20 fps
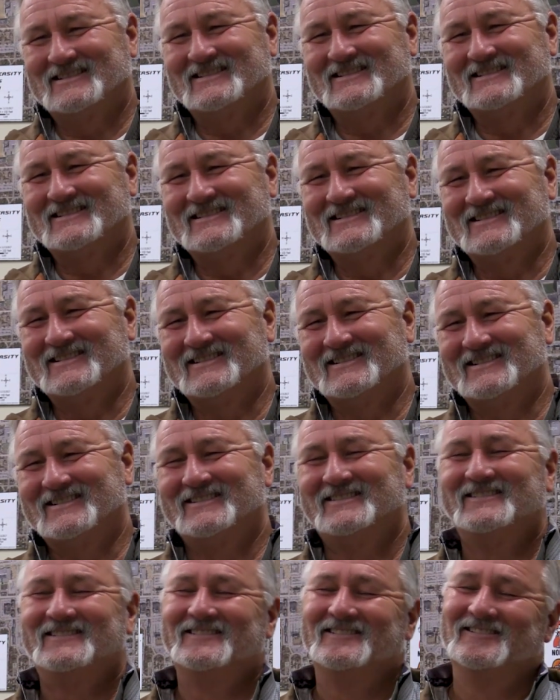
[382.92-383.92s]

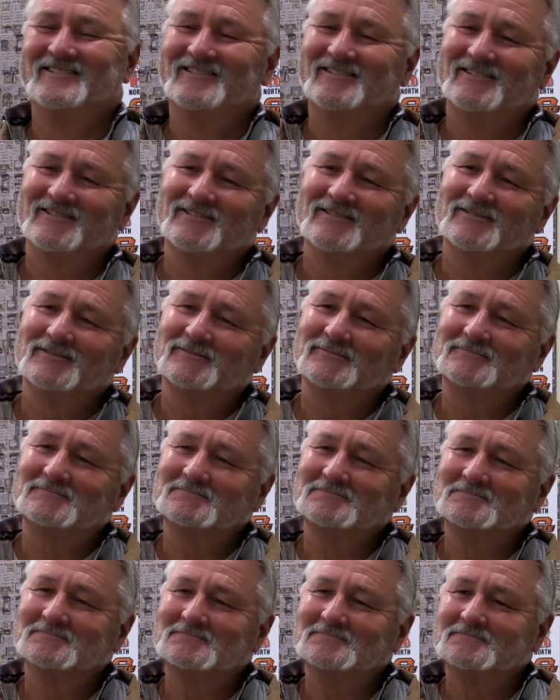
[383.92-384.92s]

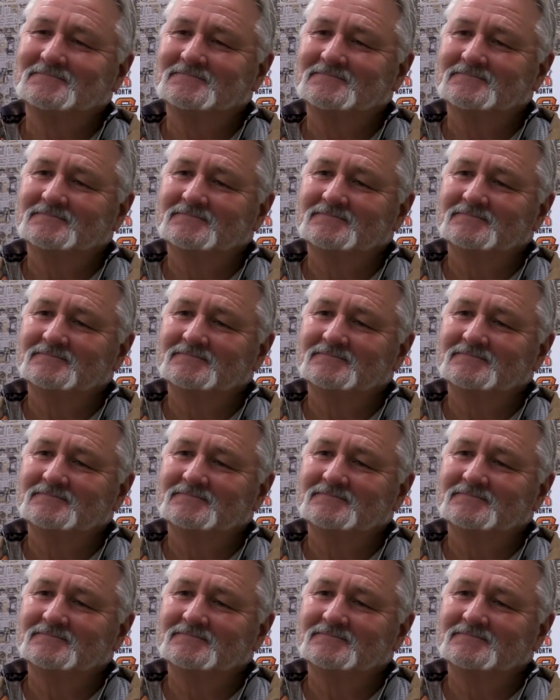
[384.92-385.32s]
(no one is talking)